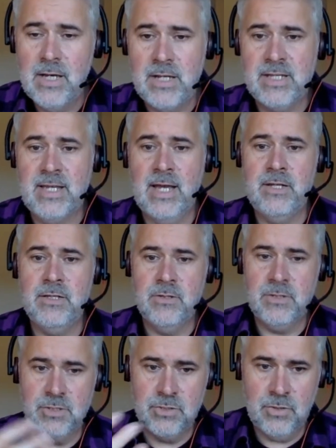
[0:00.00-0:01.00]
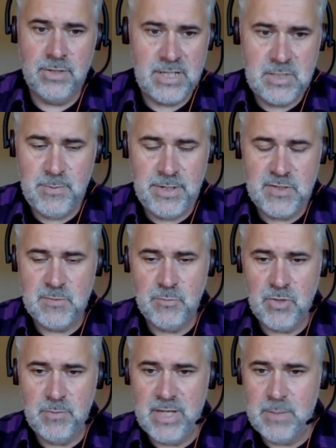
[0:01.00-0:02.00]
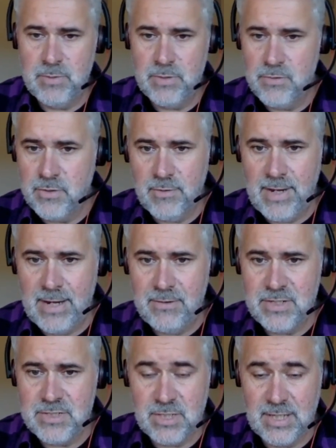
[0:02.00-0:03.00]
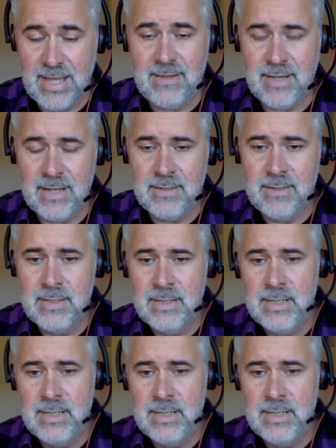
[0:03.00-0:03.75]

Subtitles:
And again, you can draw on experience from other people in other areas to get that.